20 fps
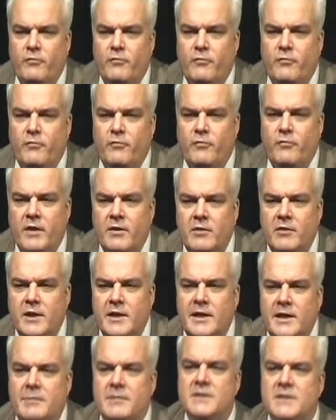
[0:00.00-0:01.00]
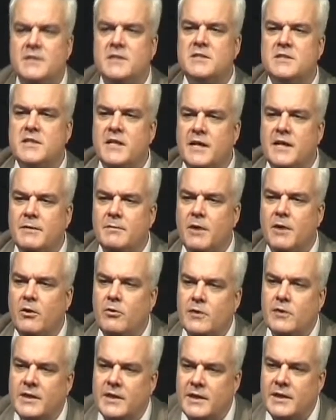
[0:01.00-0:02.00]
for a very limited time,
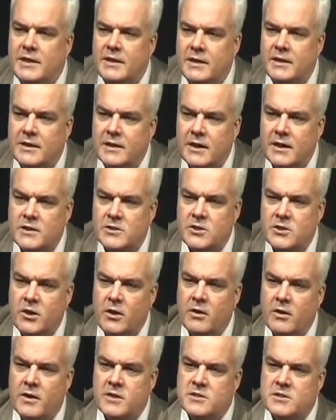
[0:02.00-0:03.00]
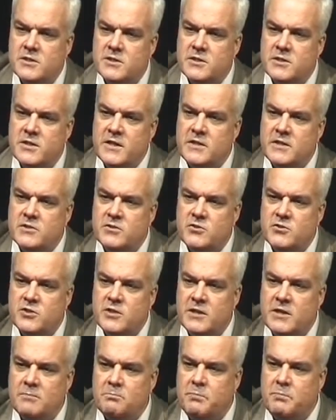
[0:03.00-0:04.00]
only as long as this
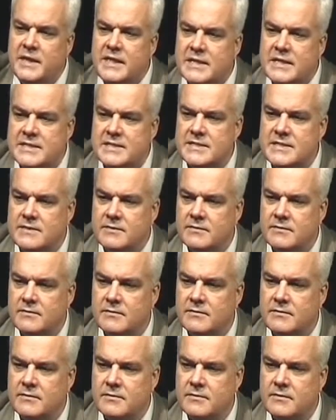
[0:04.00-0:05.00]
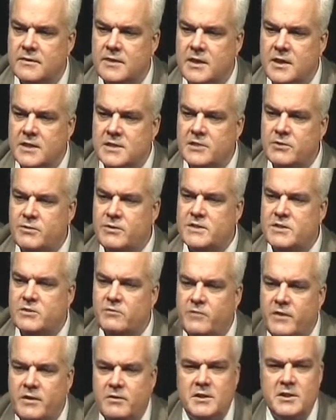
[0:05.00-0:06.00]
estrogen peaks. So it's a
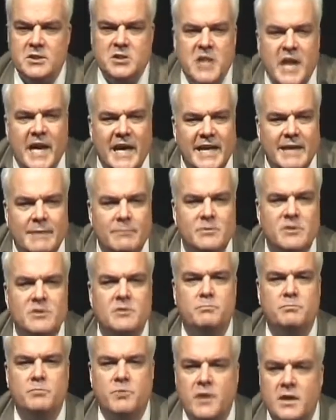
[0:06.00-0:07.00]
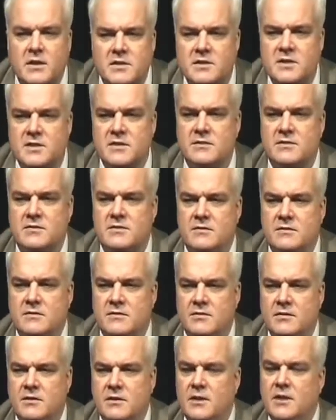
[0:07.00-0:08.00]
very timed process.
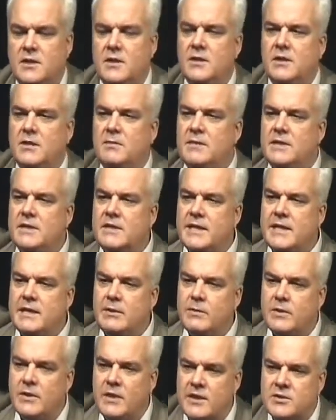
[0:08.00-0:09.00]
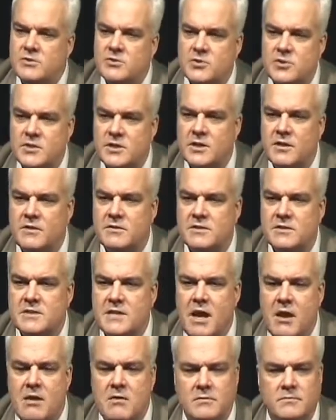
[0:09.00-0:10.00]
Immediately when estrogen goes
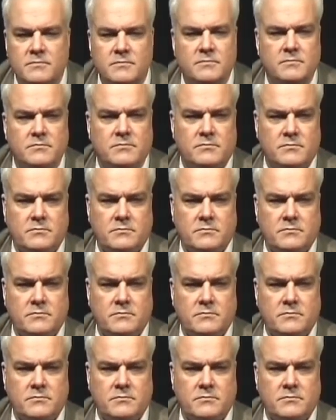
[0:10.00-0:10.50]
down,